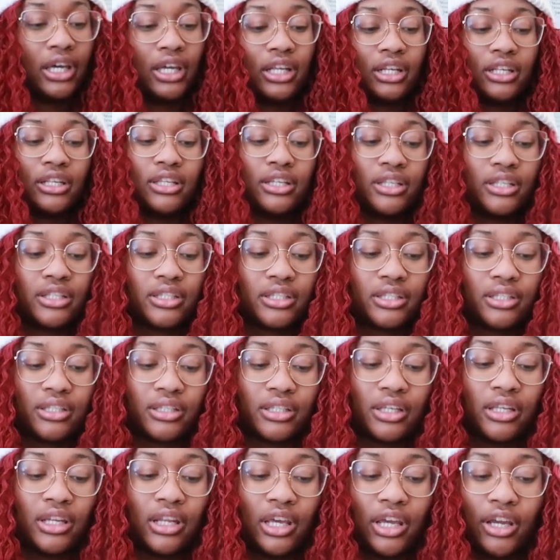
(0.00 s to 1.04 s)
It
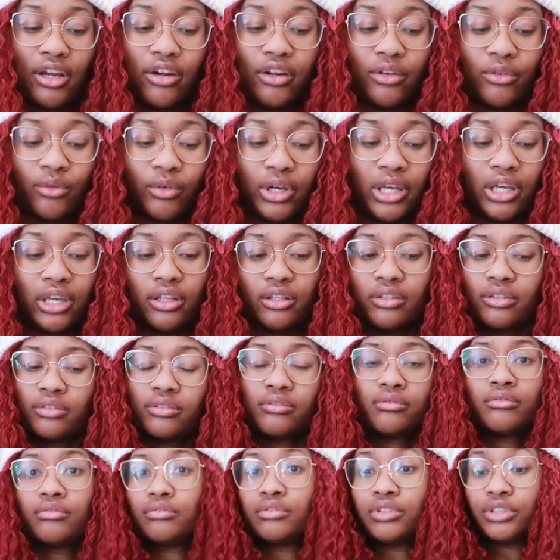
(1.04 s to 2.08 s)
is an Aran weight
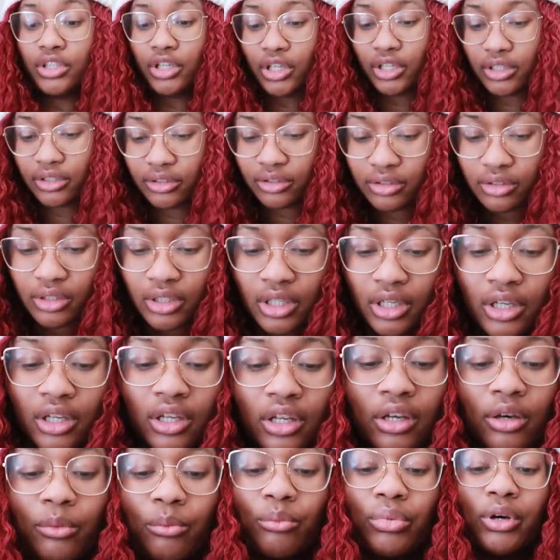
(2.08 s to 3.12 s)
yarn,
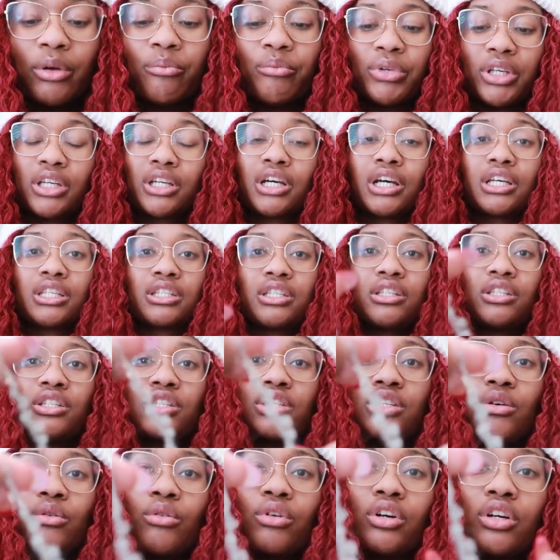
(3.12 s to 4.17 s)
but because
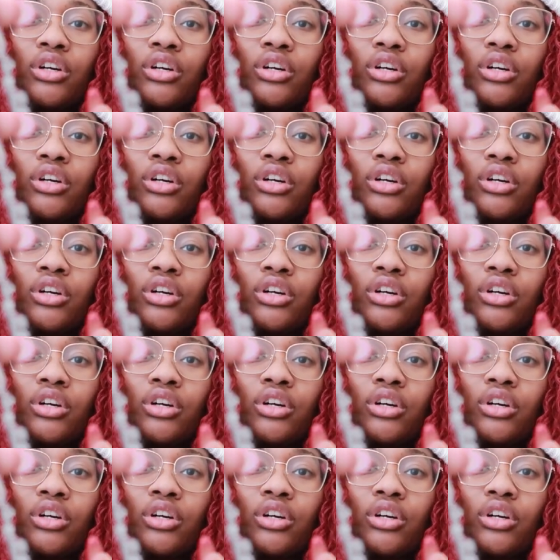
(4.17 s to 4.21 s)
it's so